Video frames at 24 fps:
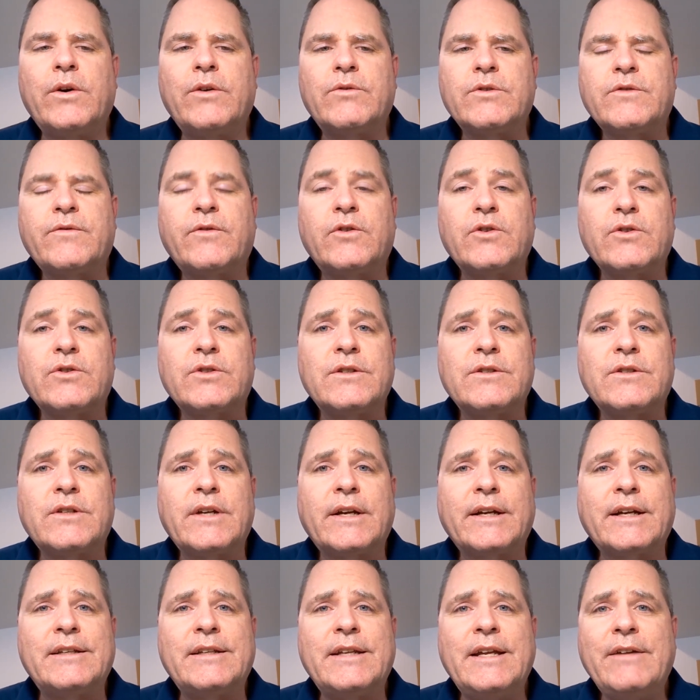it was first and
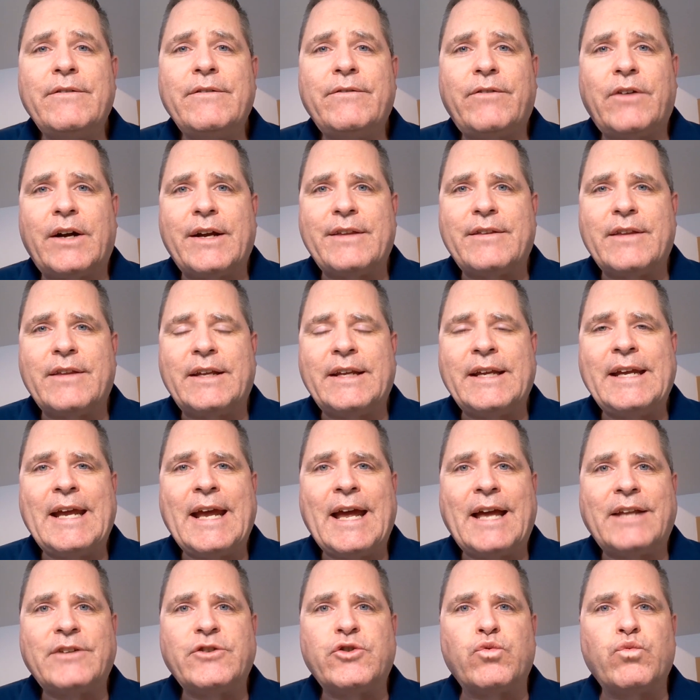second Nephi that he
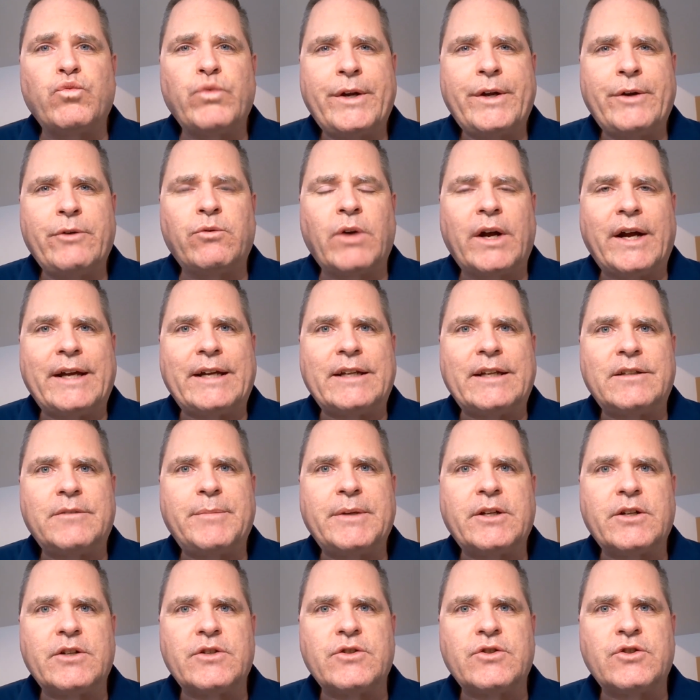had to rewrite
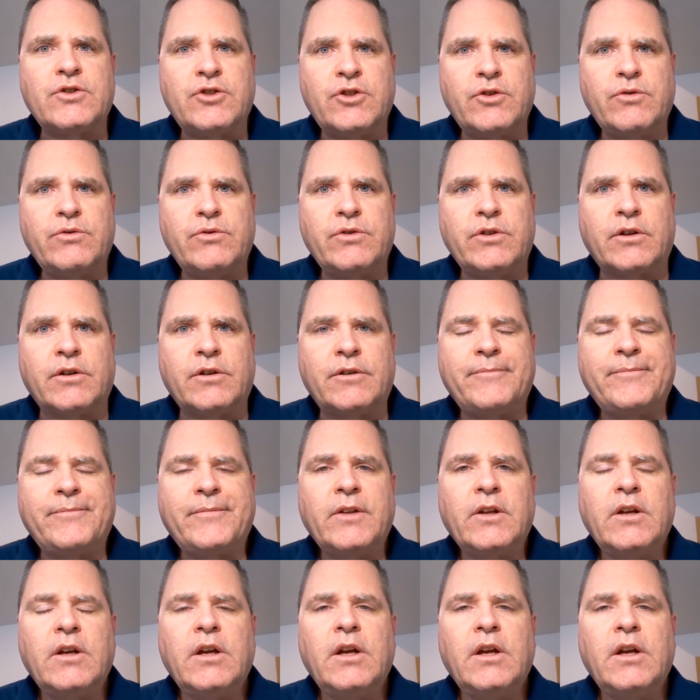because Junior